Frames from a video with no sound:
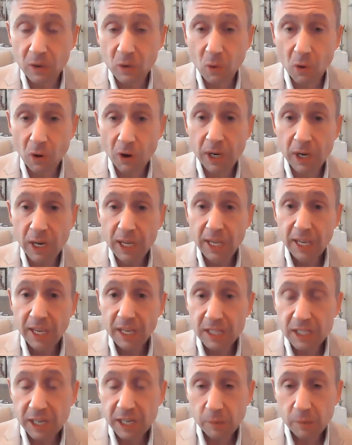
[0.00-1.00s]
or
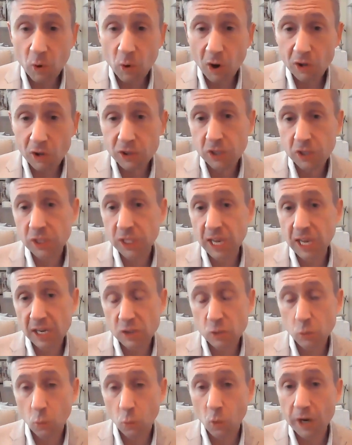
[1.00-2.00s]
in Tim Walz's
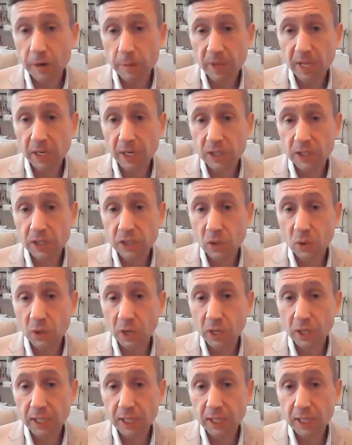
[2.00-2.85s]
case, One Minnesota,